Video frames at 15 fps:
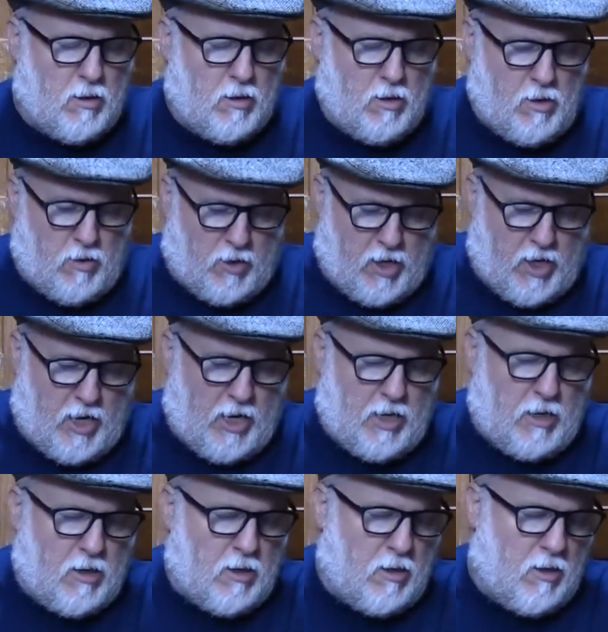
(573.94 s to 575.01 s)

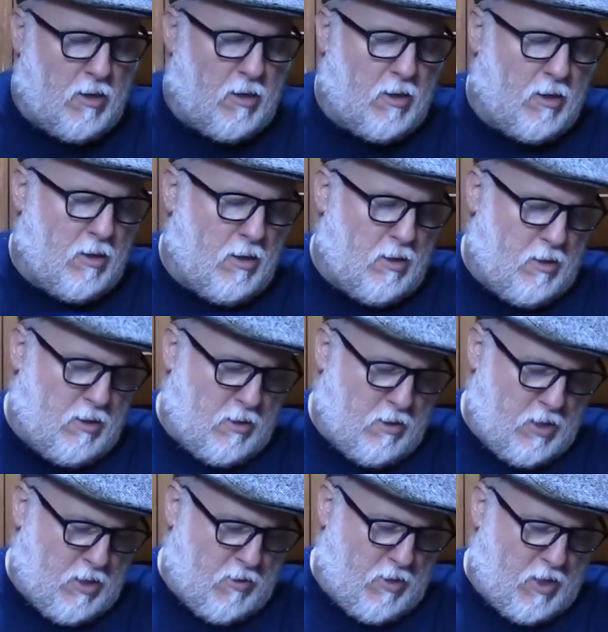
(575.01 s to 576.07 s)
Okay,
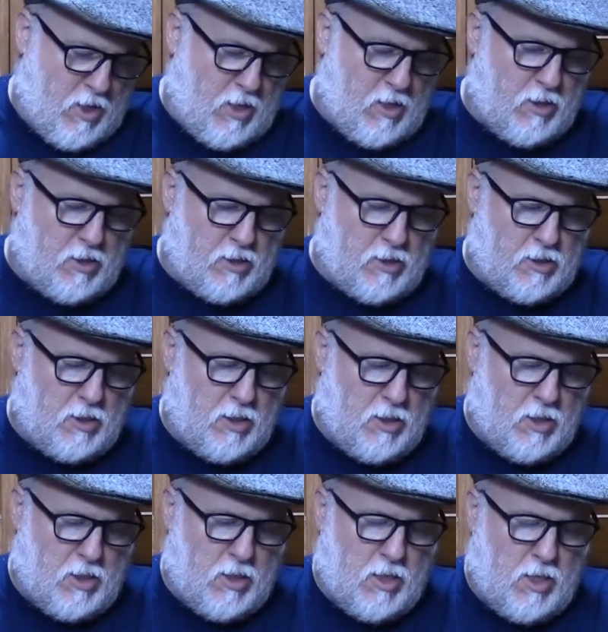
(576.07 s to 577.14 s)
there it is.
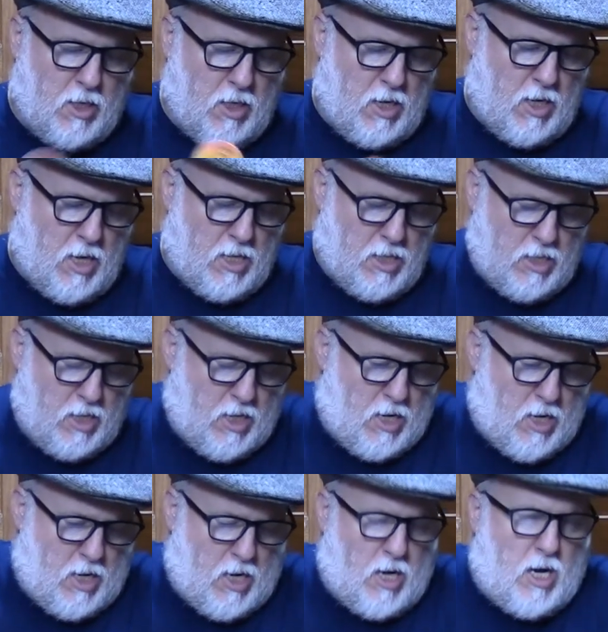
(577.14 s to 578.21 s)
And
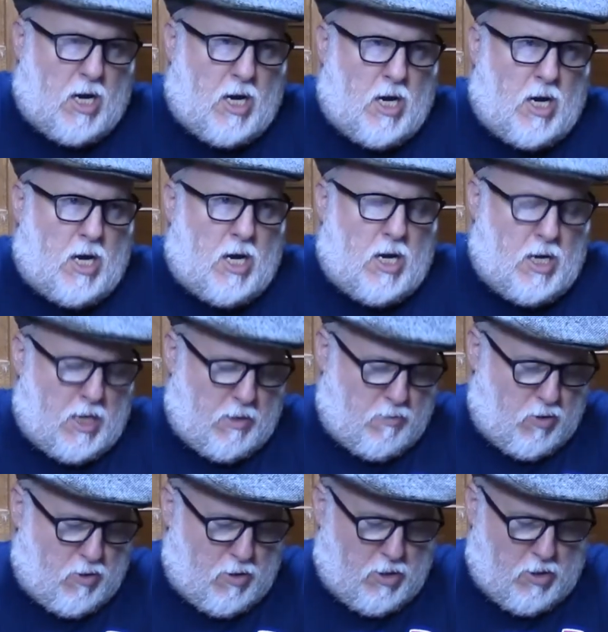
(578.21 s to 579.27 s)
then I'm
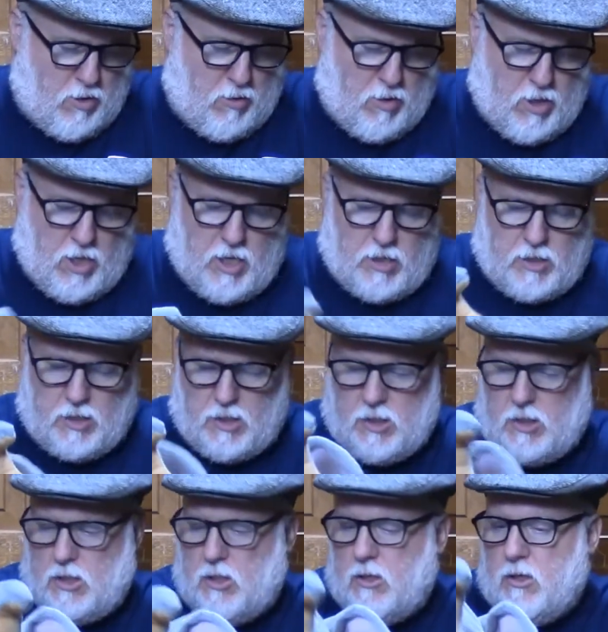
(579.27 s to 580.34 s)
going to do
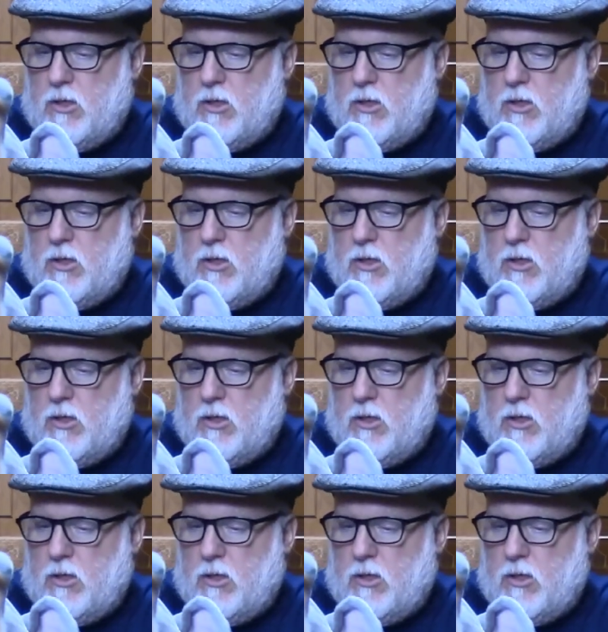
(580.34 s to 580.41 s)
this.